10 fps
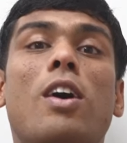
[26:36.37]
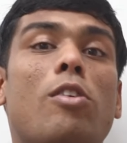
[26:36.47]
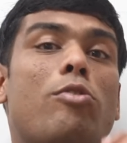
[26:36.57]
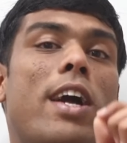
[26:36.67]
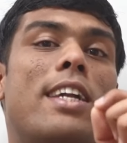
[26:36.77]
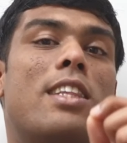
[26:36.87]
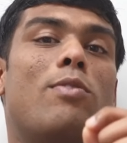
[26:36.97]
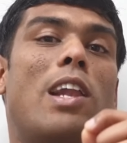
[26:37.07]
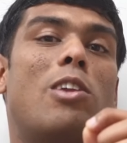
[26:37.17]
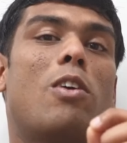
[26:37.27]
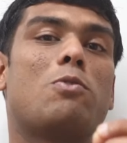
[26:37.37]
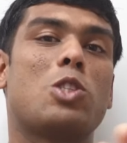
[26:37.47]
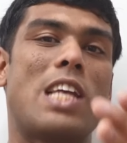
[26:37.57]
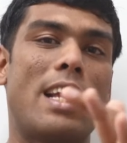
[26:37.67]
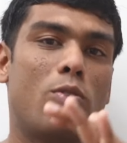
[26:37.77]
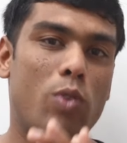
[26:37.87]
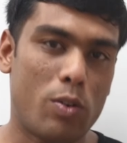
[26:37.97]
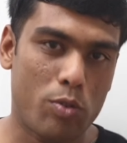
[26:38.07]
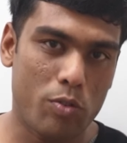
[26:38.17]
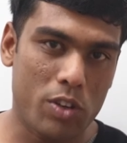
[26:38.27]
Find the value of sine
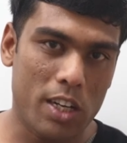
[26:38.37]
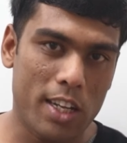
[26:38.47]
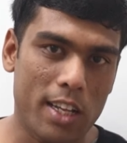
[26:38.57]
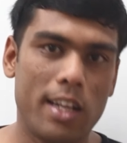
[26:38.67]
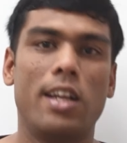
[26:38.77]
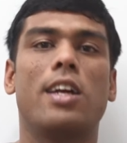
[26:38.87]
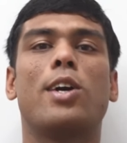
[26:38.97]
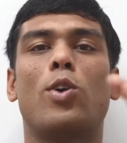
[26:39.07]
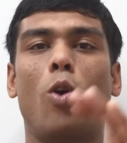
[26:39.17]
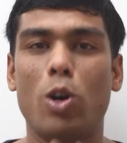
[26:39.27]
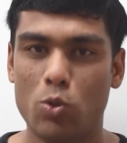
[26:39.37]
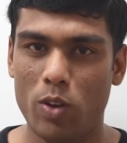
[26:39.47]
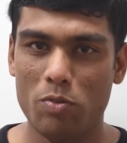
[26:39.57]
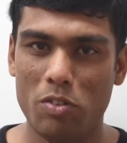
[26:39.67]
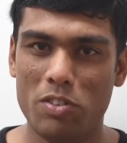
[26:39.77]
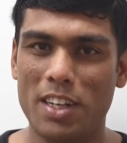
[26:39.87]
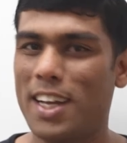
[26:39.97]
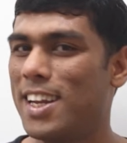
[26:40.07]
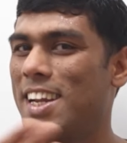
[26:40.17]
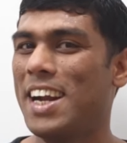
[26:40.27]
150 degree, cos 150
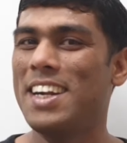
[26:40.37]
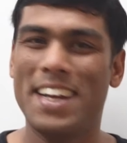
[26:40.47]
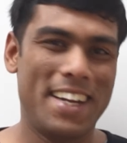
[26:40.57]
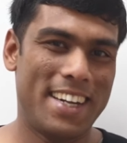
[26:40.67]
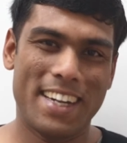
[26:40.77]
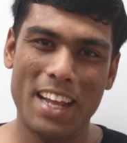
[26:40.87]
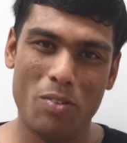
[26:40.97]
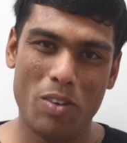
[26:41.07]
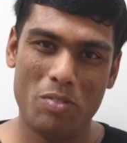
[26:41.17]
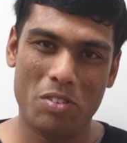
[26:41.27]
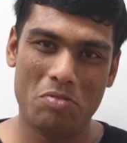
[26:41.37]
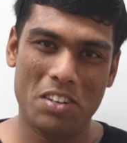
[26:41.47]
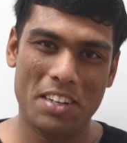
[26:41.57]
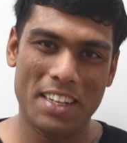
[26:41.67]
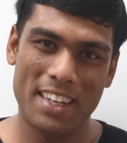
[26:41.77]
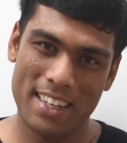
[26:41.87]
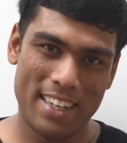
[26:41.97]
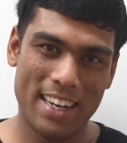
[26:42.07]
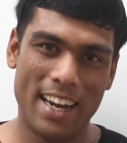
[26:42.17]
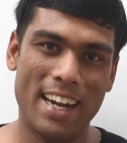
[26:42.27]
degree and tan 150 degree
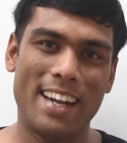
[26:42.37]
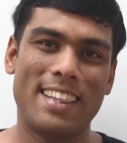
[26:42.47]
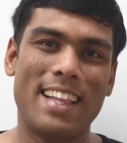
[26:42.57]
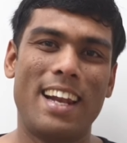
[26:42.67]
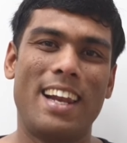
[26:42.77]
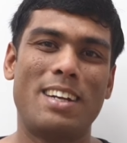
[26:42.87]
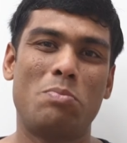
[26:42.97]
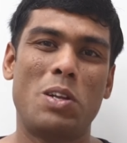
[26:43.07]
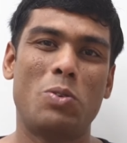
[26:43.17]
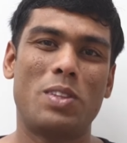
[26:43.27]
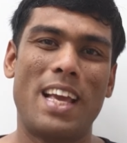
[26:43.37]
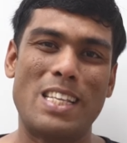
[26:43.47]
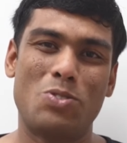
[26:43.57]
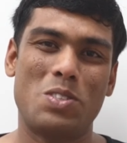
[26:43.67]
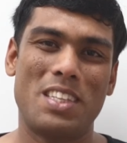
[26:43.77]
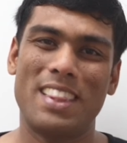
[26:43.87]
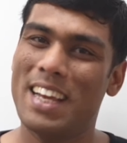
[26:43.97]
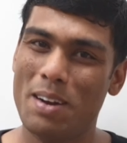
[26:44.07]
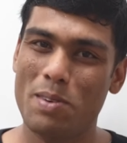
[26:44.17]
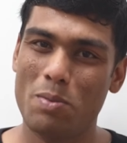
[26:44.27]
and then let me know the answers in the
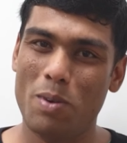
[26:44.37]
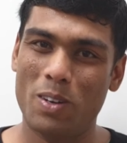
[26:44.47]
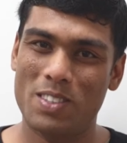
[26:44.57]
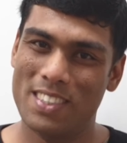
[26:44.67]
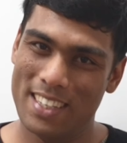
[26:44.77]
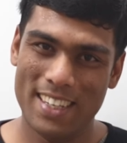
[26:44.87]
comment box.